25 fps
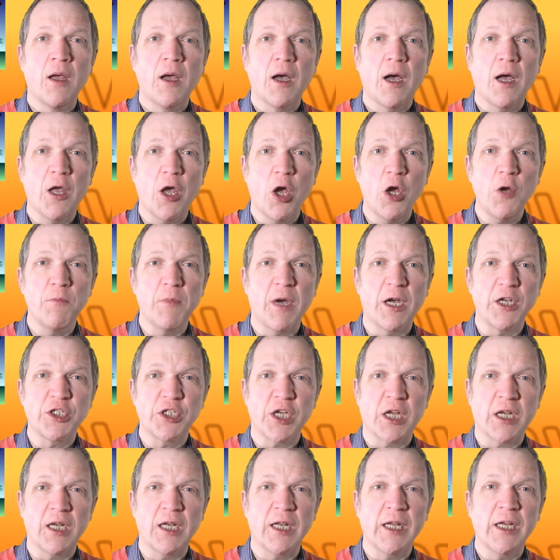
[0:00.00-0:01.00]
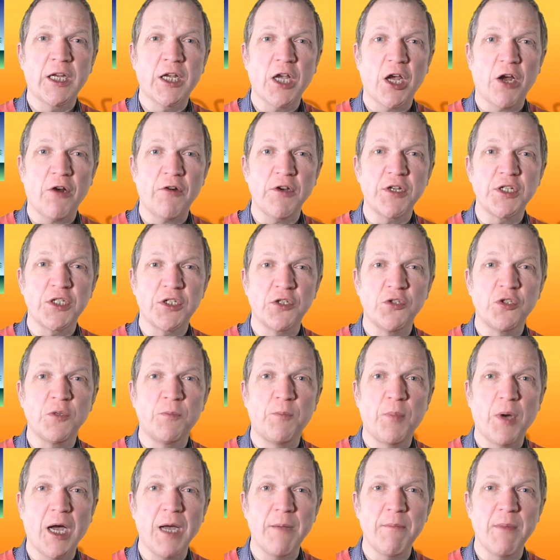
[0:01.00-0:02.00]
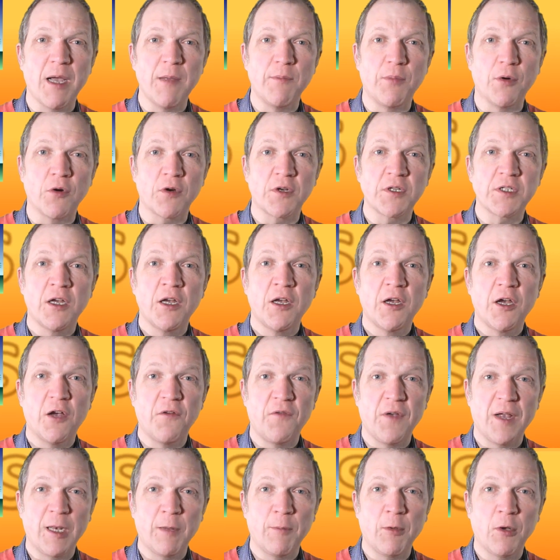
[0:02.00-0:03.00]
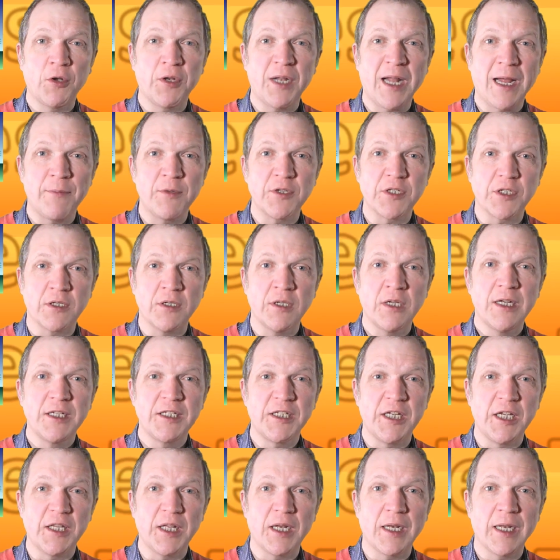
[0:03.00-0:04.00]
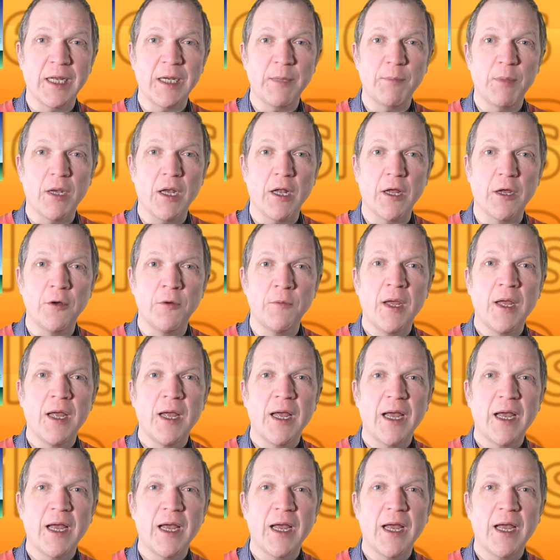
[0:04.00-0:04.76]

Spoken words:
I hope my channel encourages you to buy my books, available on Amazon, see the link below,